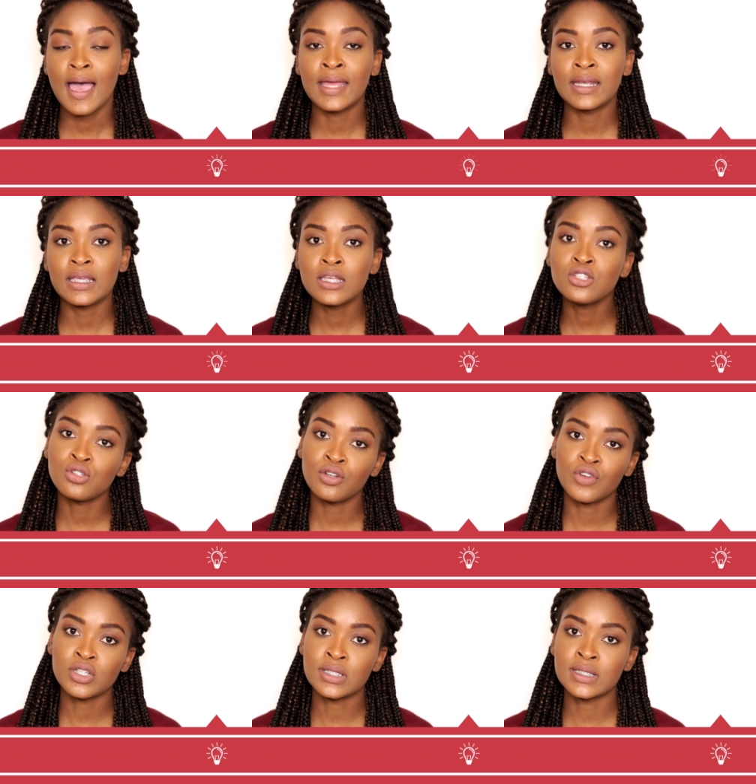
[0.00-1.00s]
and each
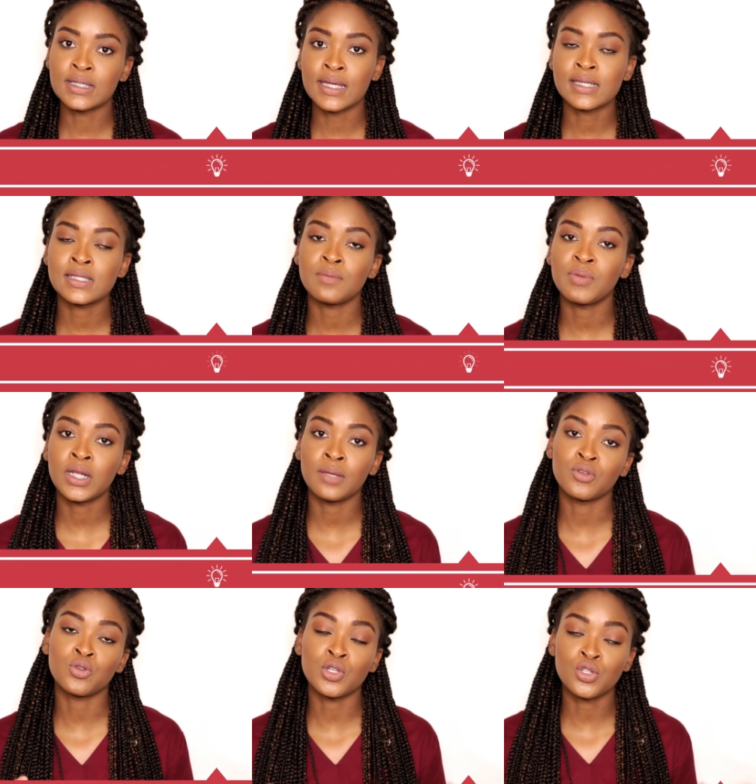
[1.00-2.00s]
university takes typically
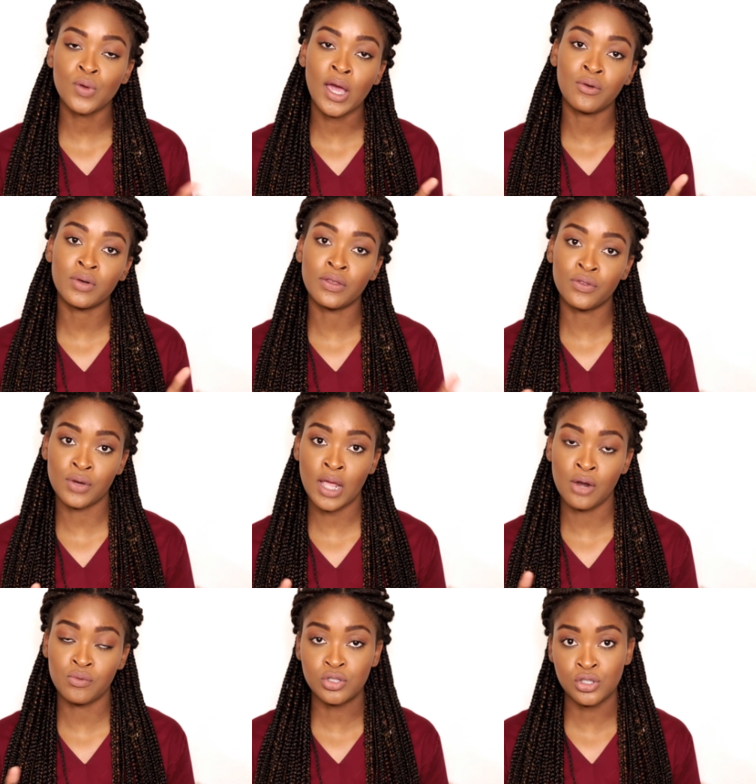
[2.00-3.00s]
between 200 and
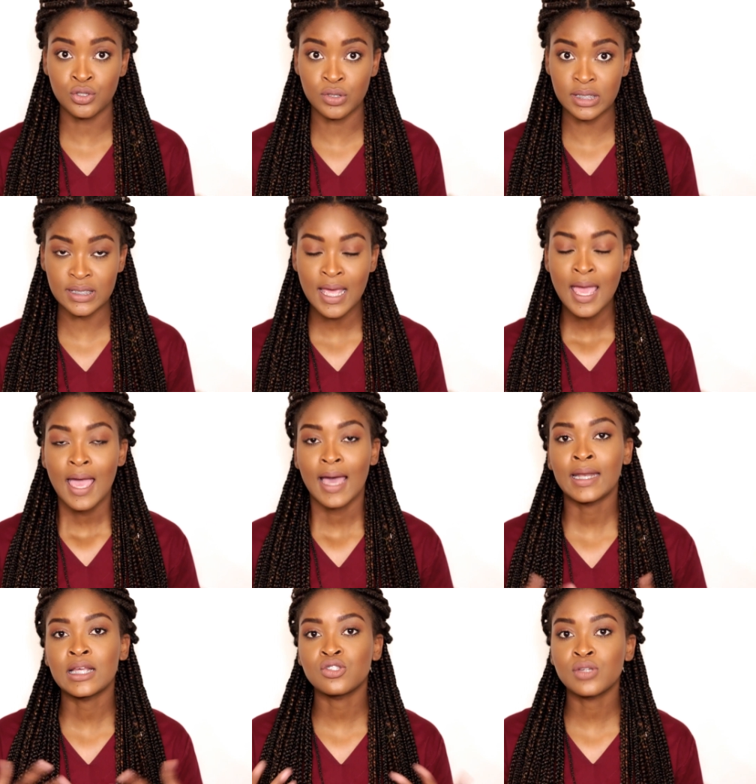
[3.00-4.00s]
300 students.
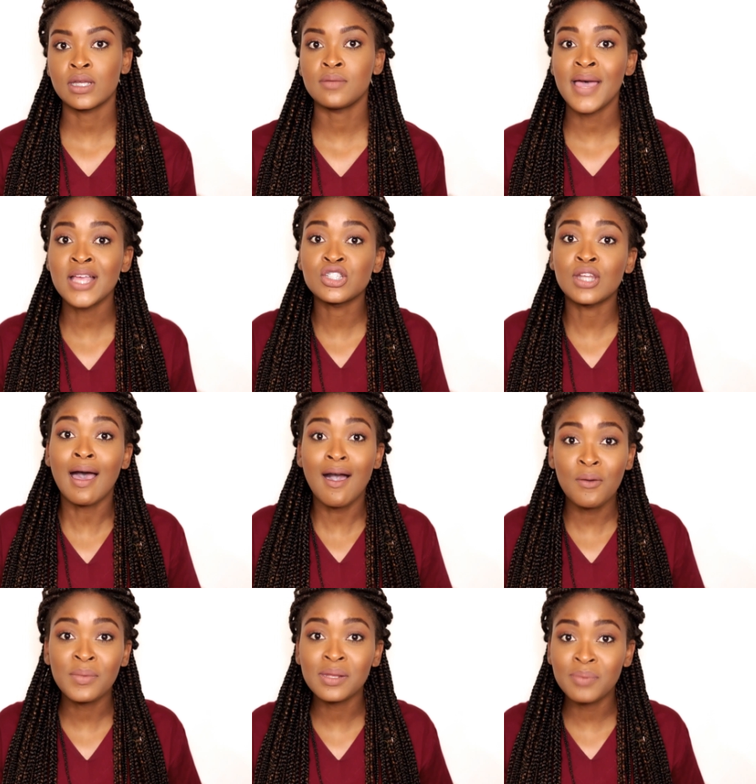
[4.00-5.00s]
And as you can imagine,
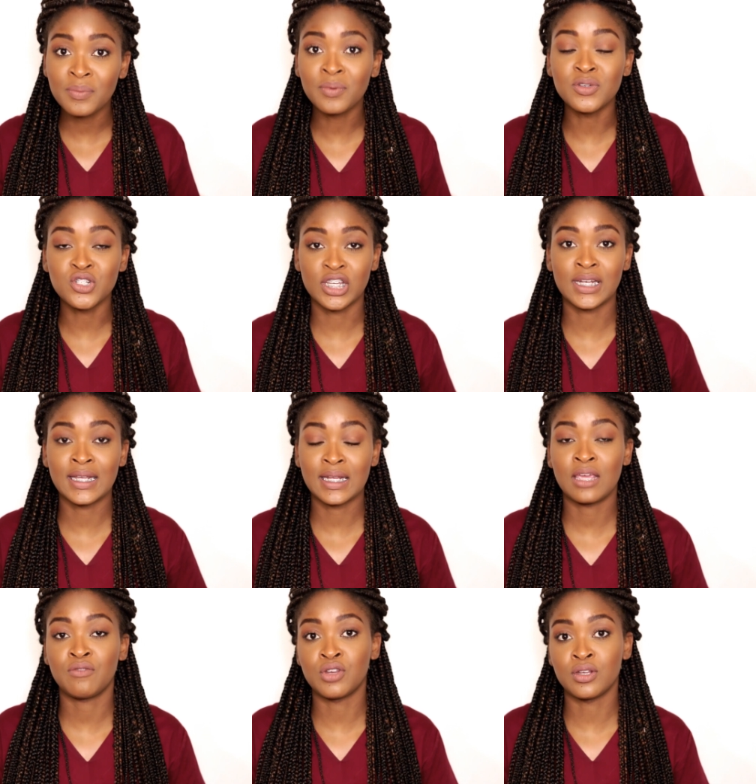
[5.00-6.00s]
how many people
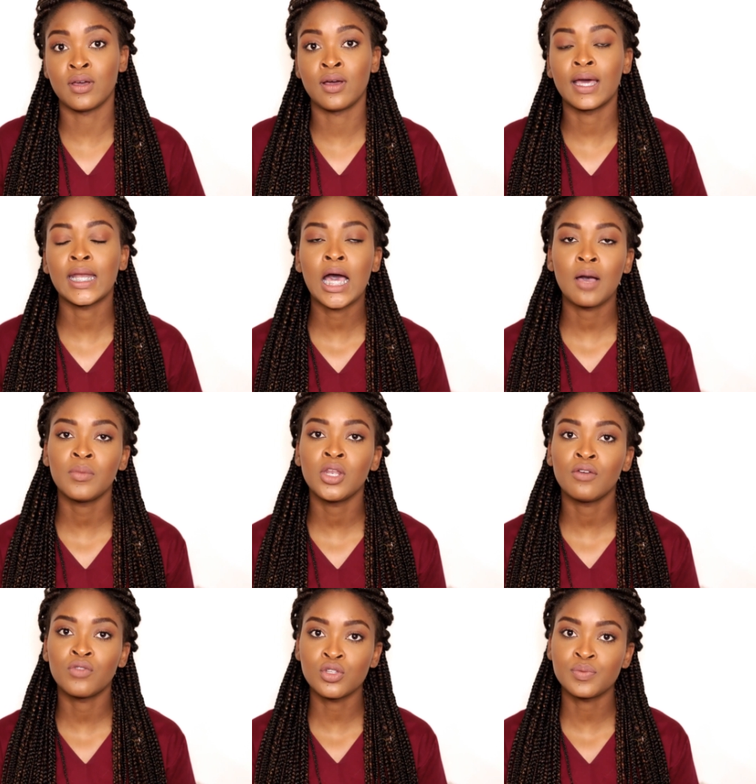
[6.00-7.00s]
matriculate every year, and how
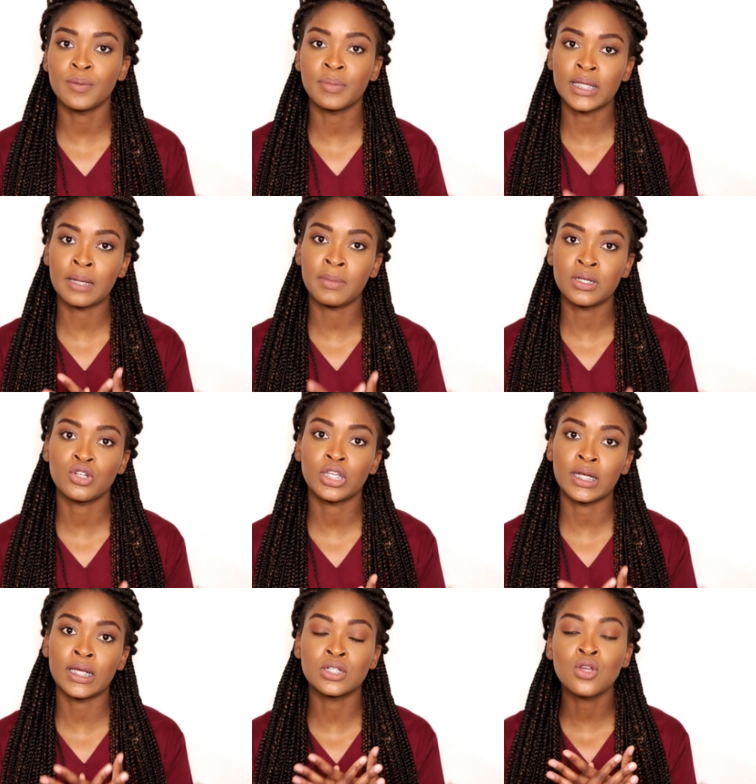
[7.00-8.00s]
many of those people that
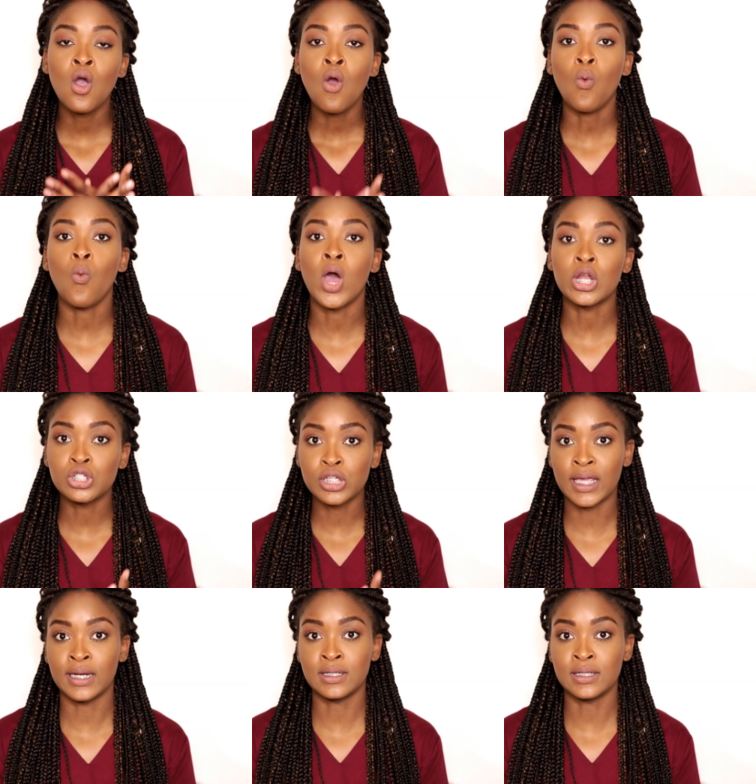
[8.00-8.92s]
matriculate want to get